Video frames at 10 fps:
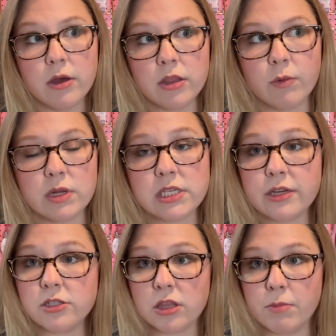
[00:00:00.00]
The ones I
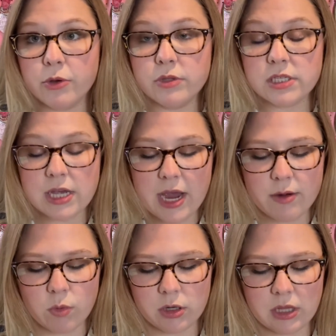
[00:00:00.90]
used on the moon side
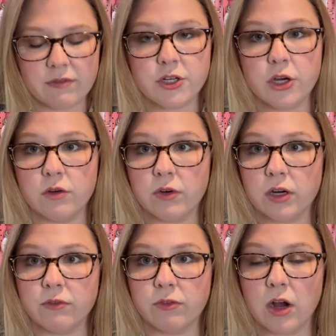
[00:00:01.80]
were left
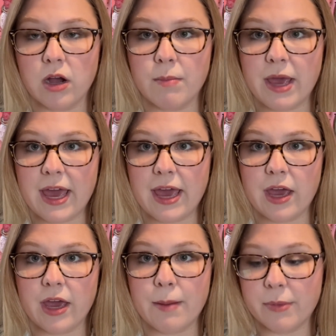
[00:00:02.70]
over from
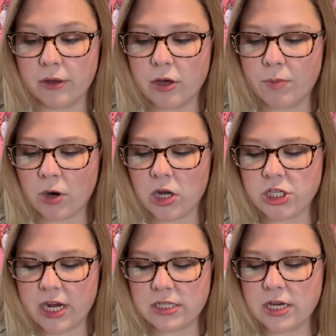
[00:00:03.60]
a Mill Hill
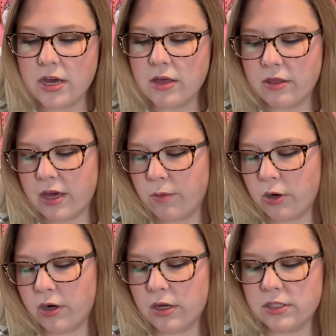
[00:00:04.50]
project. They
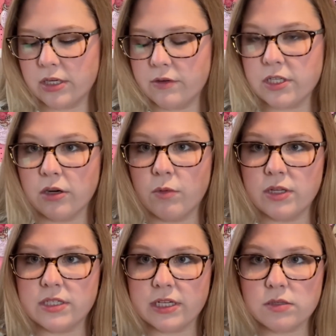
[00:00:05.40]
were
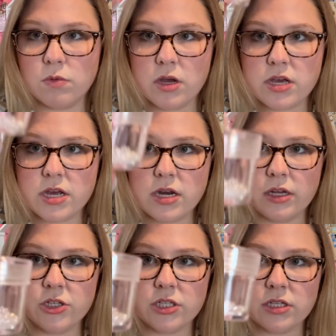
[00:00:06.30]
00161,
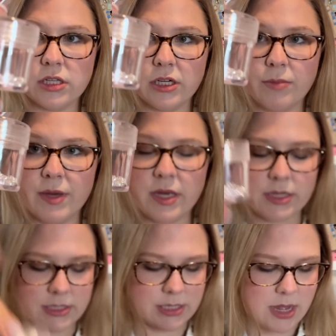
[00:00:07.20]
just clear
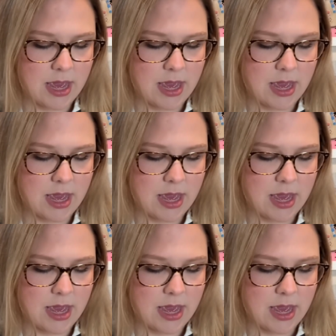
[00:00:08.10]
beads.